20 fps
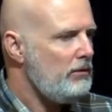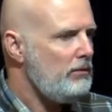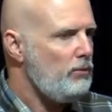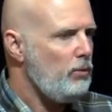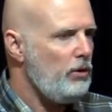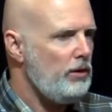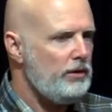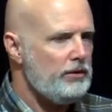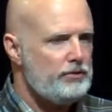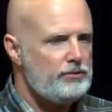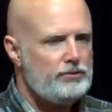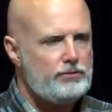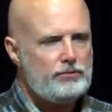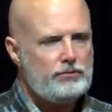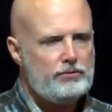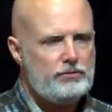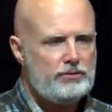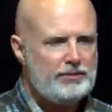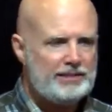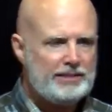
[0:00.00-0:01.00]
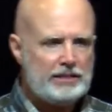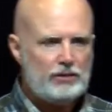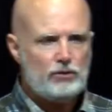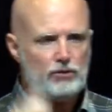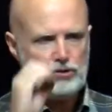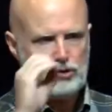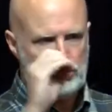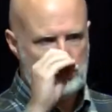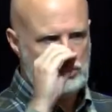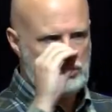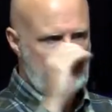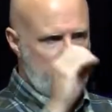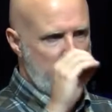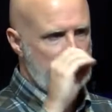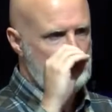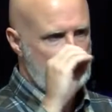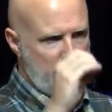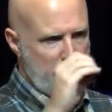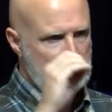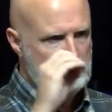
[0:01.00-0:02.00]
was zilch.
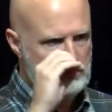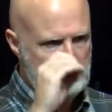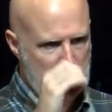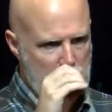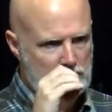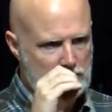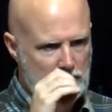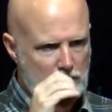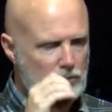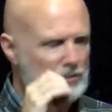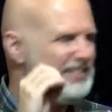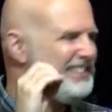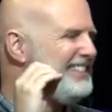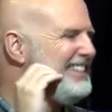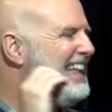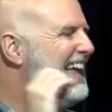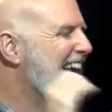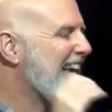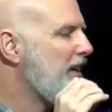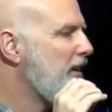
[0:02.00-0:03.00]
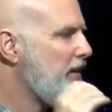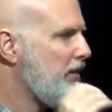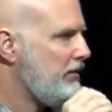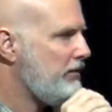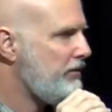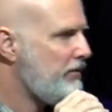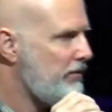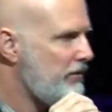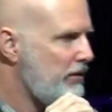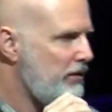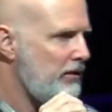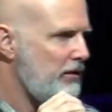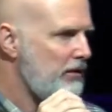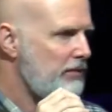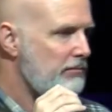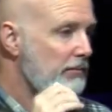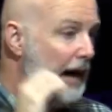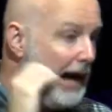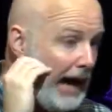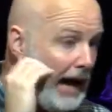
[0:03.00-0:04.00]
It was negative.
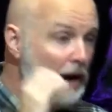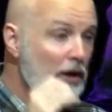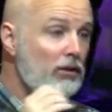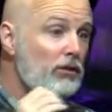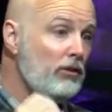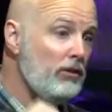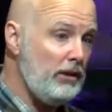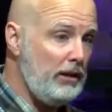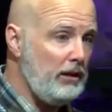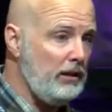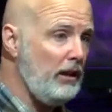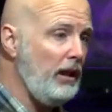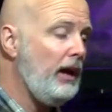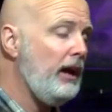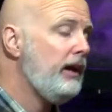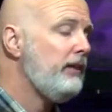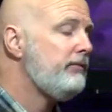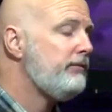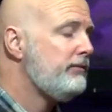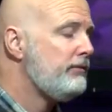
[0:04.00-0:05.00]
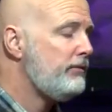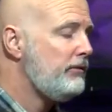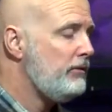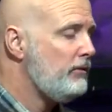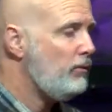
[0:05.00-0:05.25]
My outlook in life